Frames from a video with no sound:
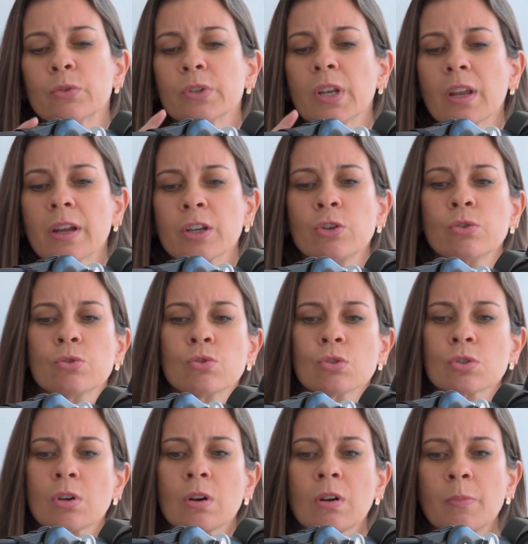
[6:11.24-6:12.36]
I would like you
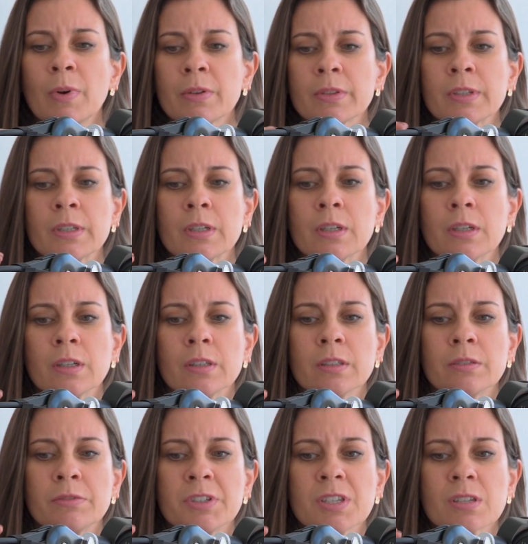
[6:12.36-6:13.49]
to talk about
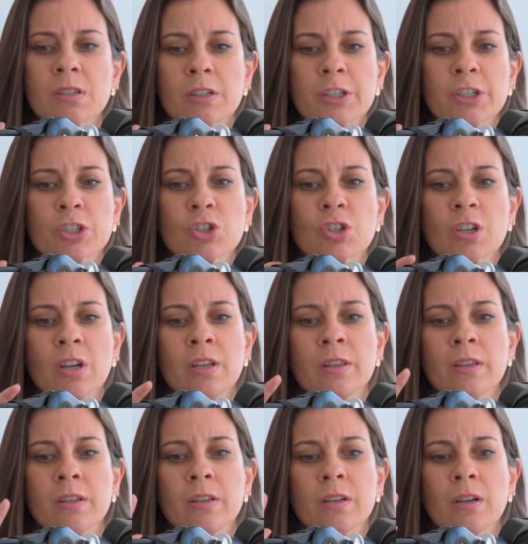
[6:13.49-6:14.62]
the research
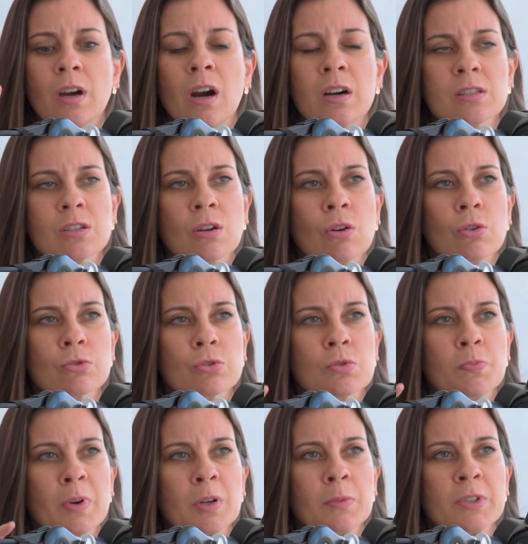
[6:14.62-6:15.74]
and the
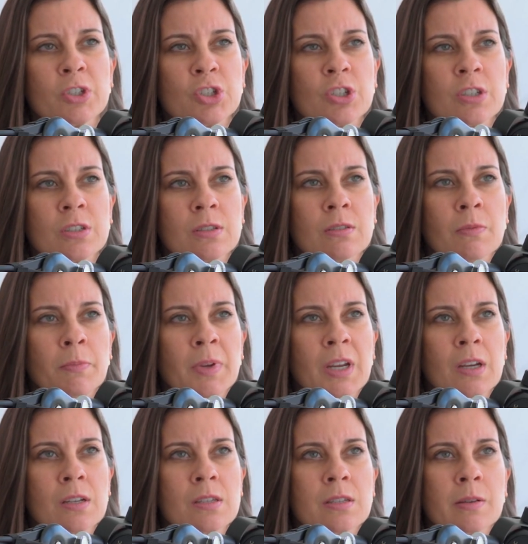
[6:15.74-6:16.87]
articles published,
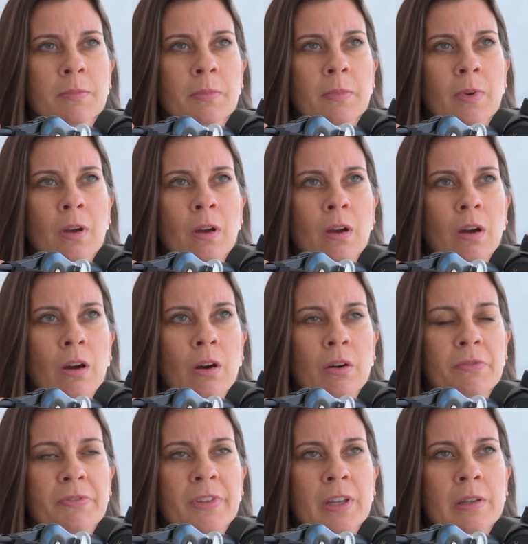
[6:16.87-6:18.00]
because
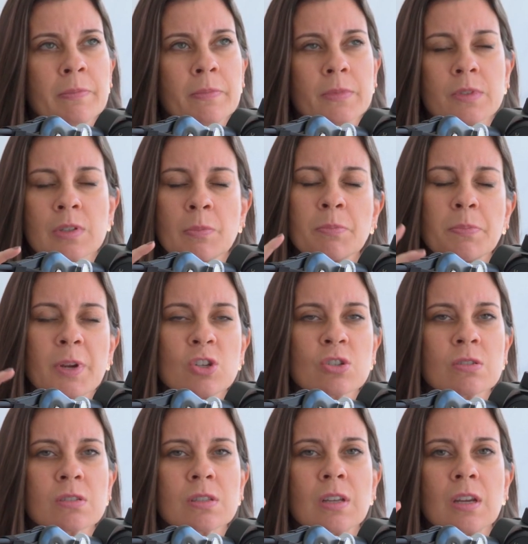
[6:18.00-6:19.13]
some
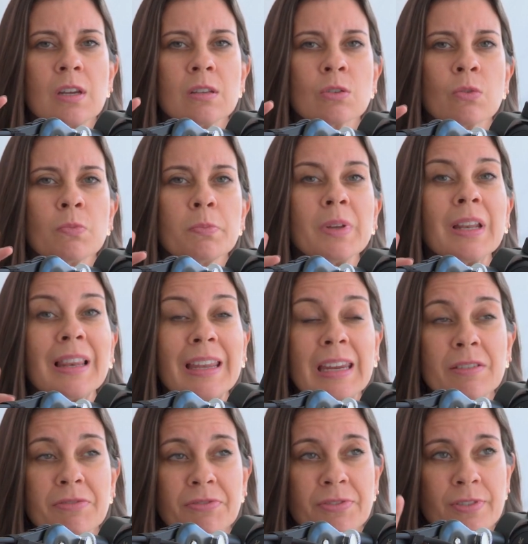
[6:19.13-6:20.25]
patients, they don't
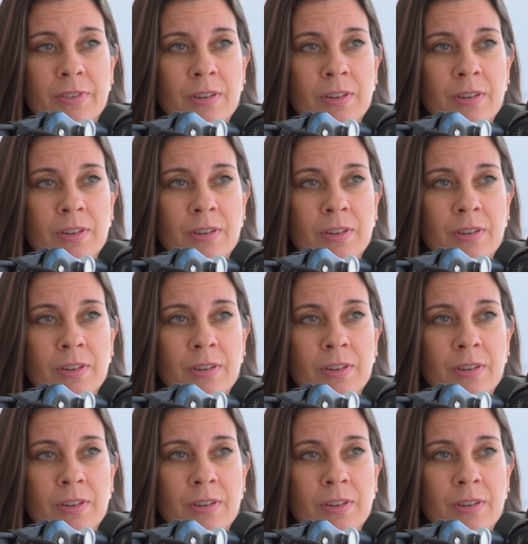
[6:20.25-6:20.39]
believe